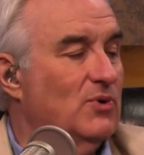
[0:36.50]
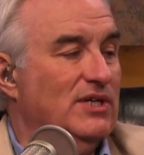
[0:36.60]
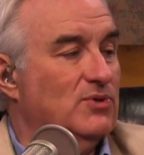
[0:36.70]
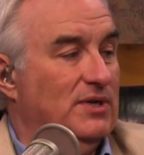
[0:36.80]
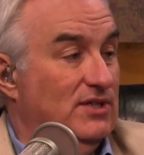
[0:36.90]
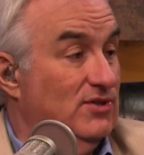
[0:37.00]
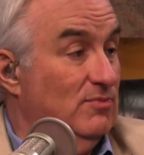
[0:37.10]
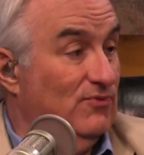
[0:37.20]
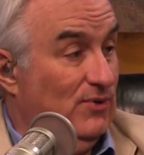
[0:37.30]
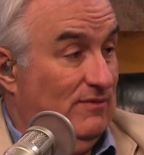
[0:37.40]

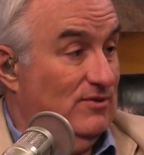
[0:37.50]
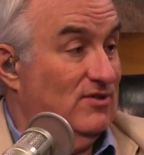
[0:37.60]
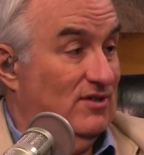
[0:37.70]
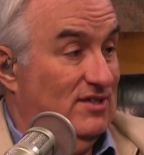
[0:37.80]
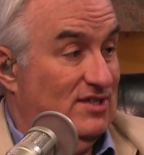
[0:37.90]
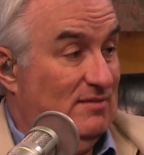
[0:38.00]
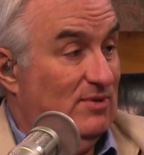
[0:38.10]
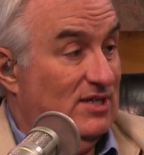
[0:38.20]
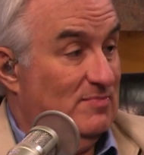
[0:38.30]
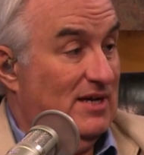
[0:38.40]
2022 before you have to turn Disney
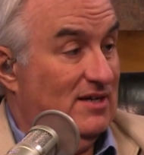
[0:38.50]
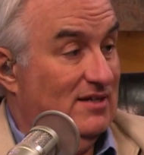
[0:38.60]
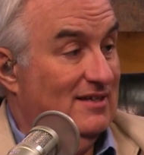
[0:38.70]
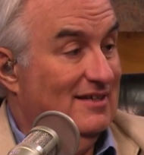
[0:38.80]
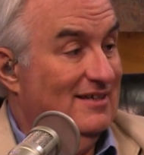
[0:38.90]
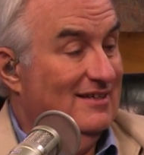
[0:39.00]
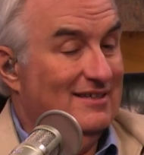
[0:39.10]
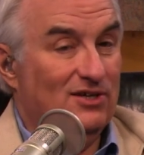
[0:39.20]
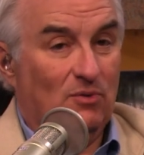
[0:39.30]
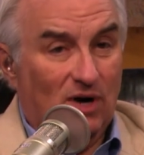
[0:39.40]
Plus back on. Yeah,
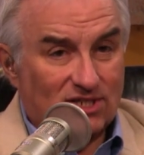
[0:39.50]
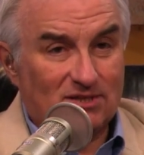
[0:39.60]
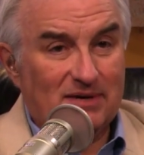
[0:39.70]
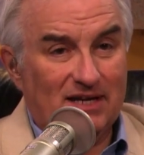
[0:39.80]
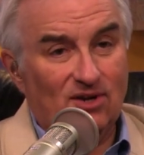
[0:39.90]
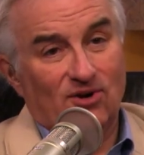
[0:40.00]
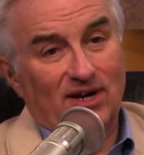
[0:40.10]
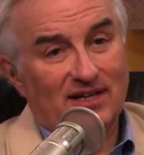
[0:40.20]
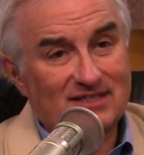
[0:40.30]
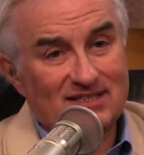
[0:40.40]
you can watch you, the Mandalorian. You,
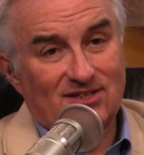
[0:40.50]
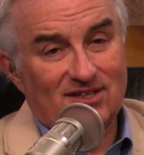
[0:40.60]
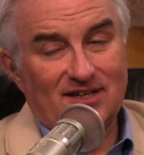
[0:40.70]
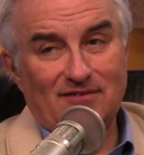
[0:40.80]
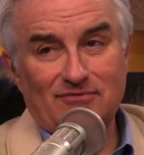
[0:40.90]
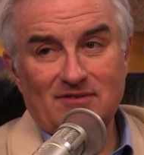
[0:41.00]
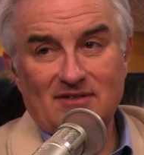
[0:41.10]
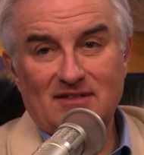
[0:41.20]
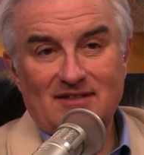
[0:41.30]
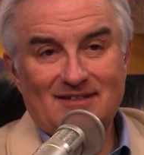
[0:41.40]
I kept it. it I kept it for
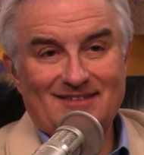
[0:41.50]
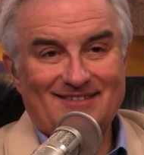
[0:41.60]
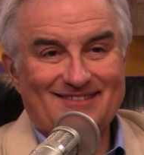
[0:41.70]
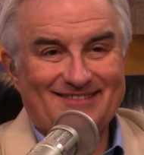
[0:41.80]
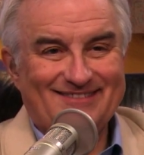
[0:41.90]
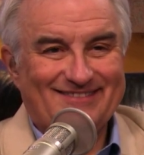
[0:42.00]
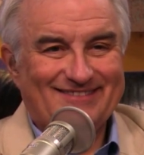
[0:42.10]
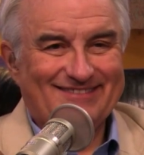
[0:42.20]
no, a couple no, weeks, and I was like,